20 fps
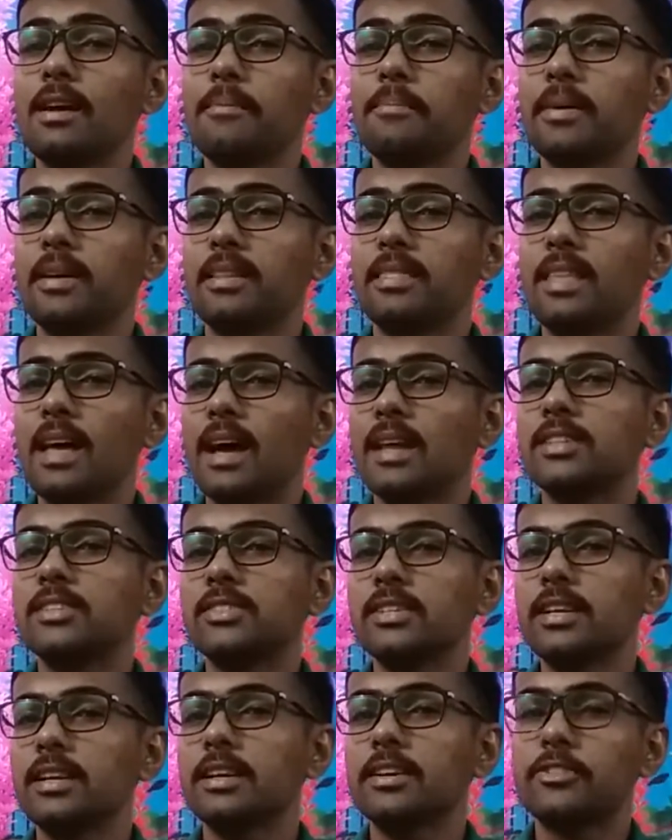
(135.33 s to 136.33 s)
But that's
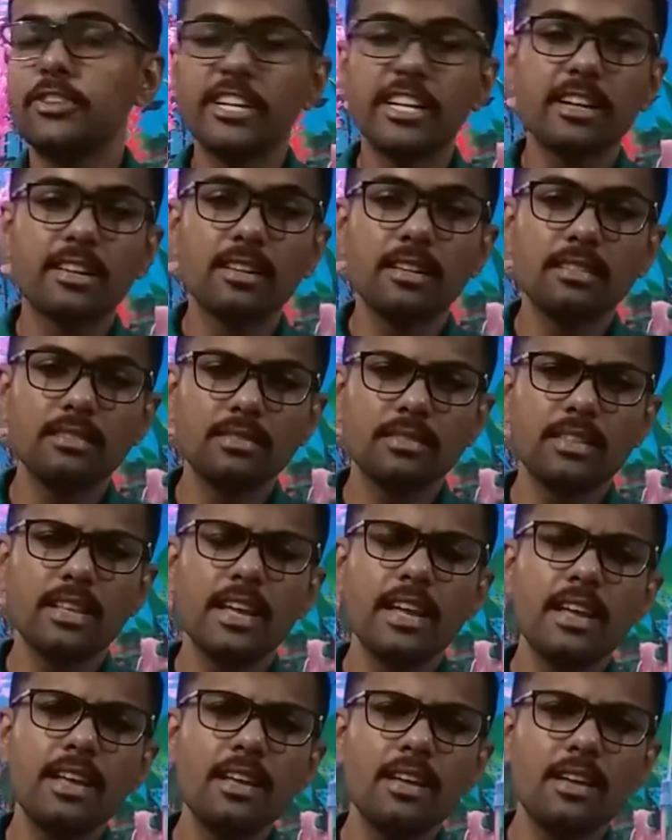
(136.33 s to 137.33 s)
a critical
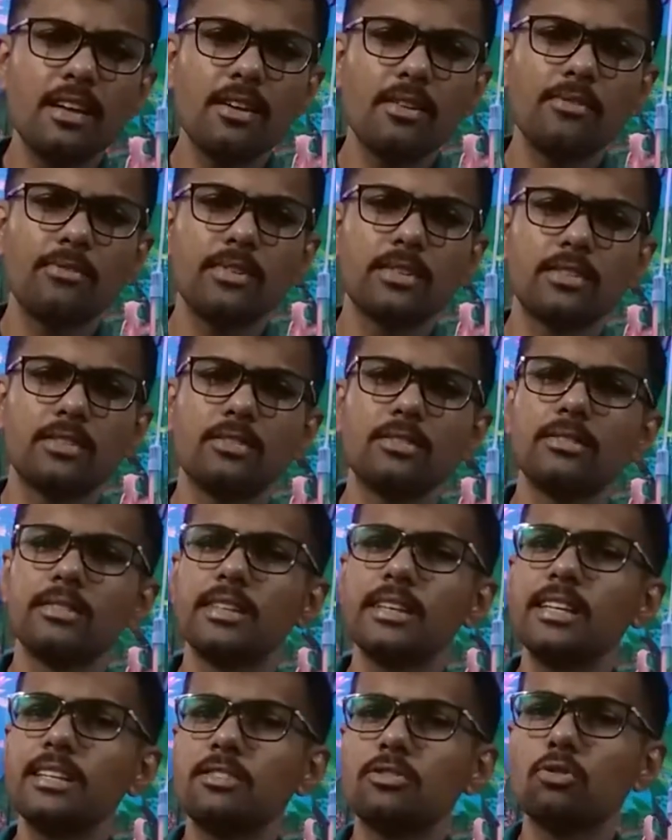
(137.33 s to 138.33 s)
thing is you
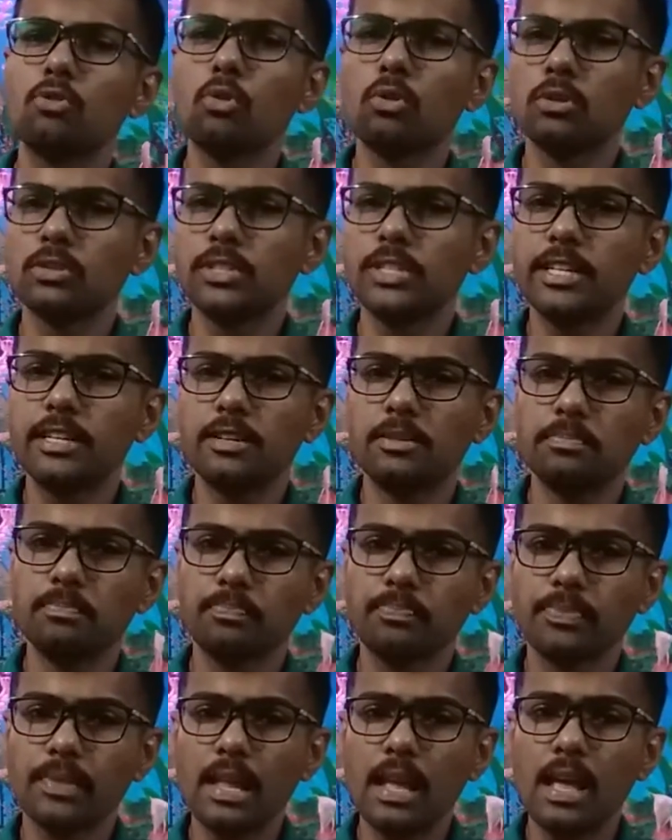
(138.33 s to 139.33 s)
need to consider.
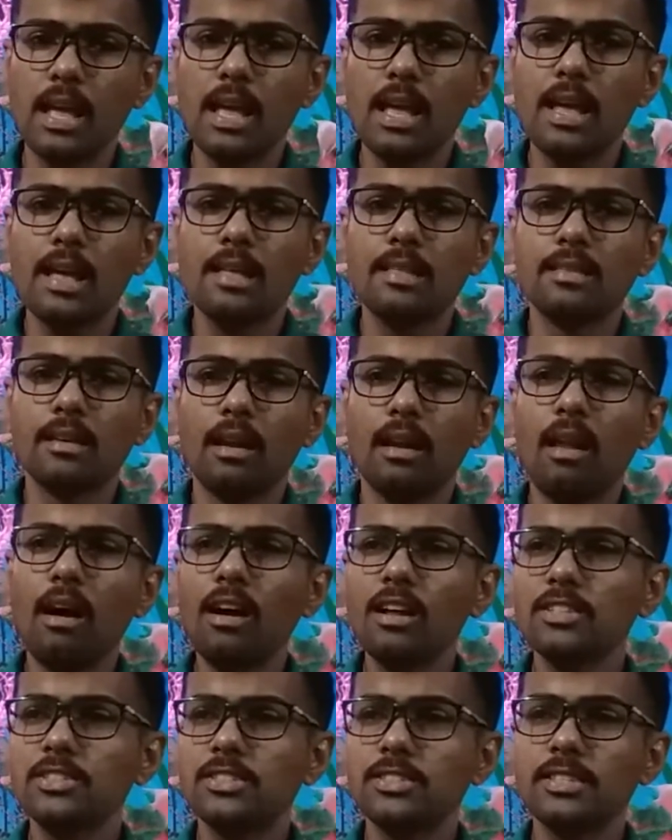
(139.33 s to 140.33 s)
The
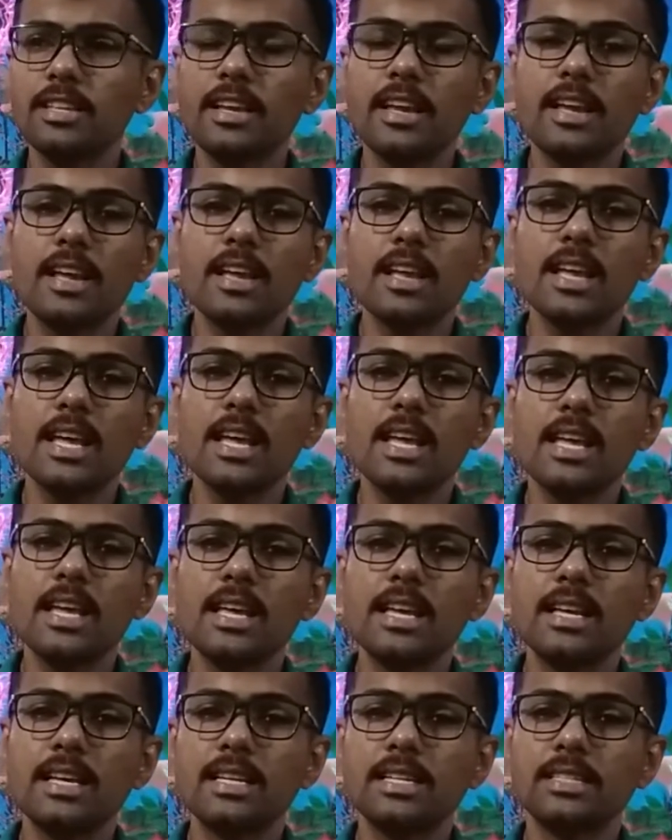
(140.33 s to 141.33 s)
last thing
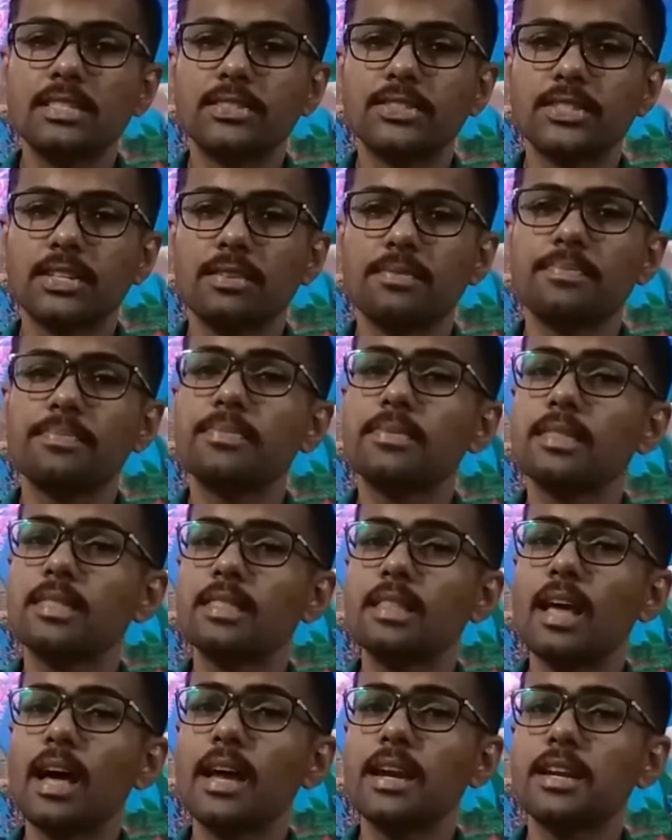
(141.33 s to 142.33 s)
is
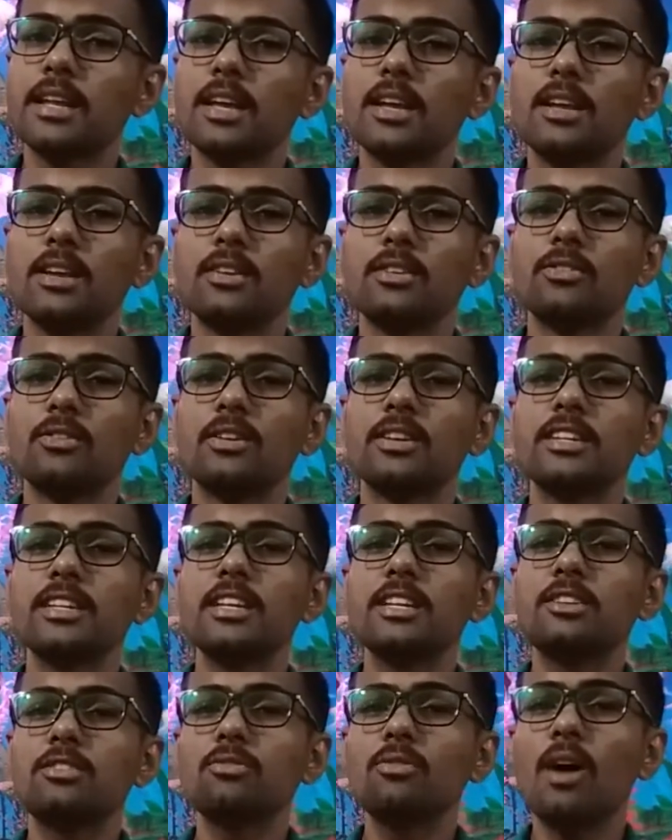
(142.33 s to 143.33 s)
that you
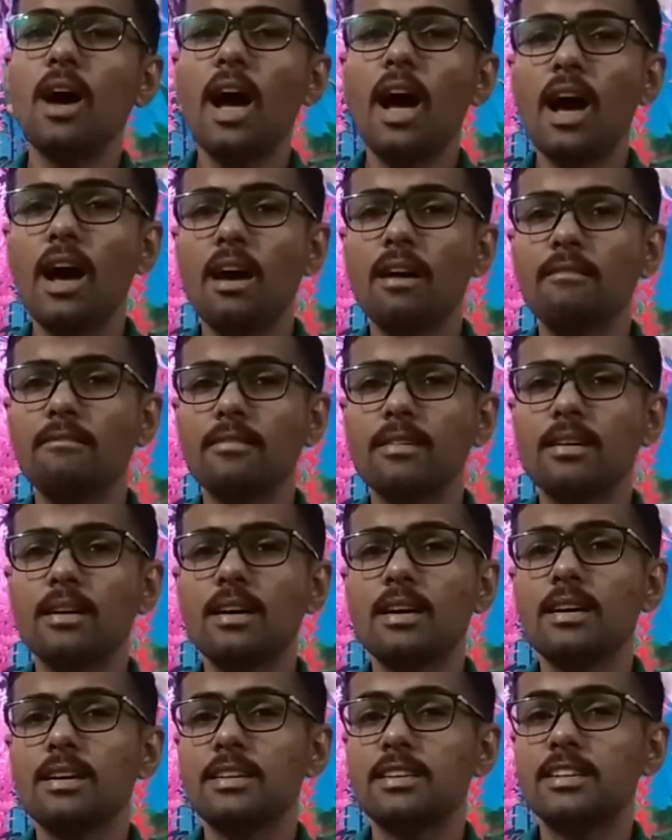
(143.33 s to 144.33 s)
need to have
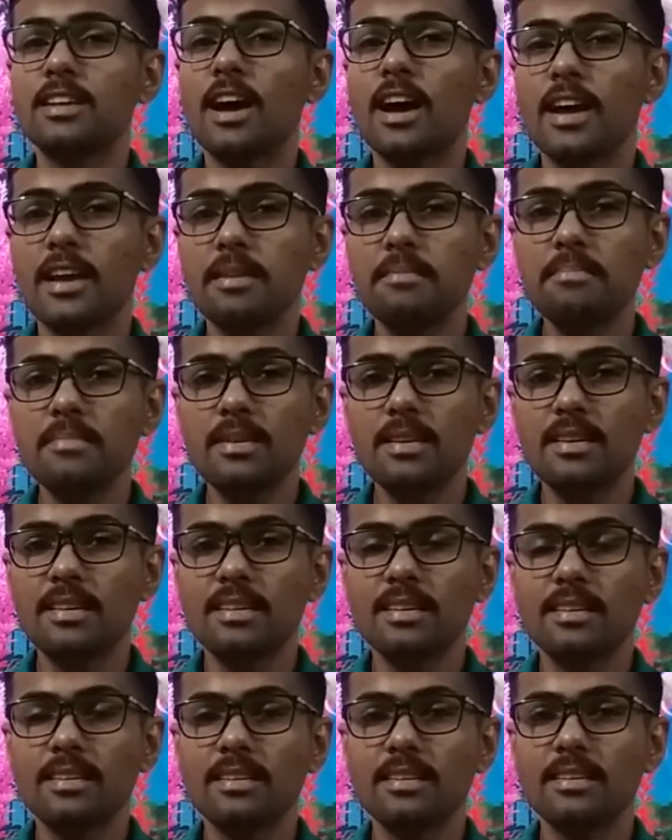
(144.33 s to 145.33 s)
time.
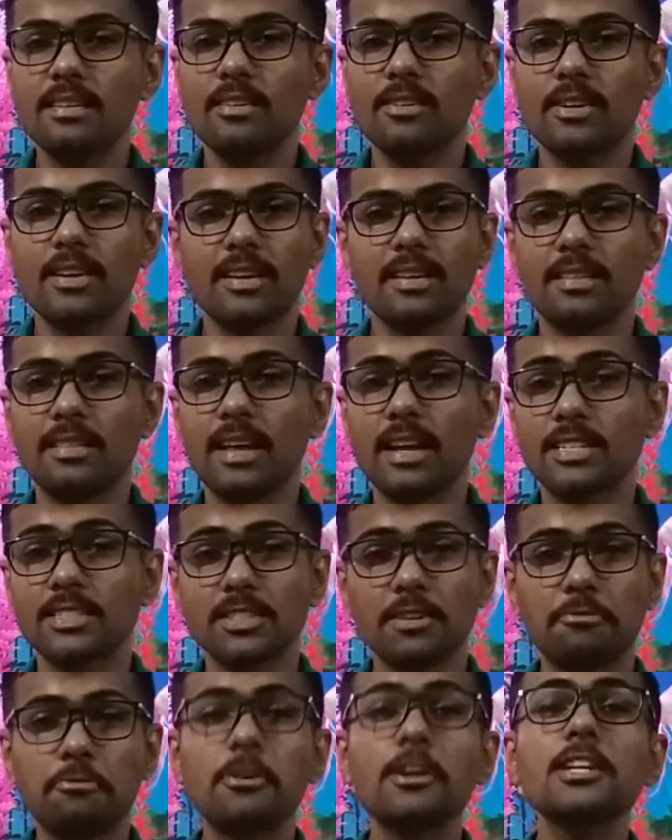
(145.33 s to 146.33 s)
Okay, that's
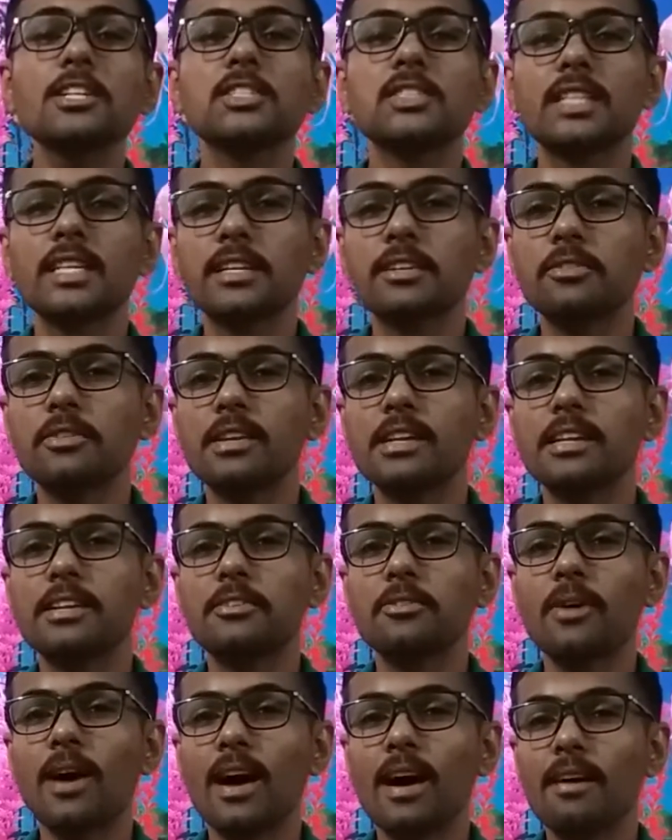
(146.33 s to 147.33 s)
the first thing you need
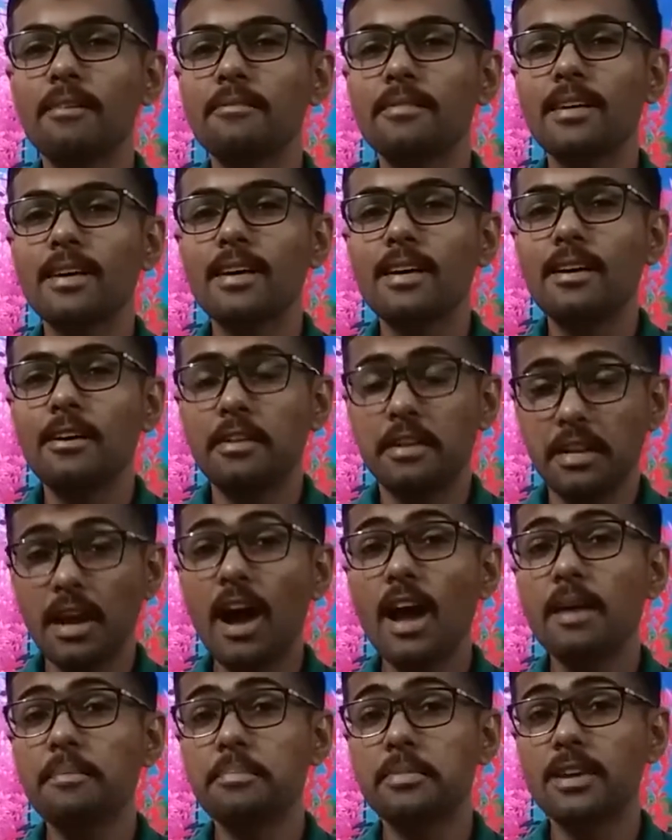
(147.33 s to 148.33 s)
to have.
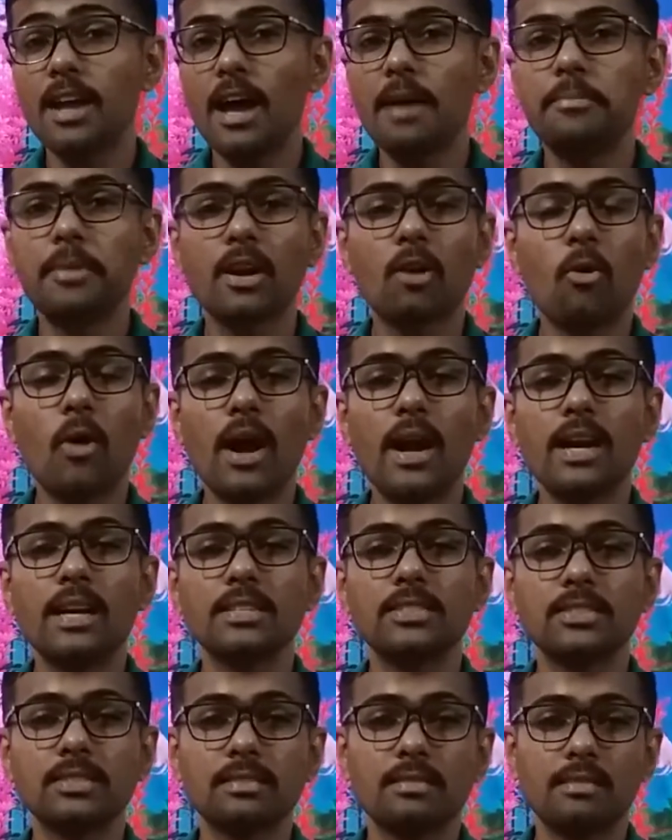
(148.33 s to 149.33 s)
Time requires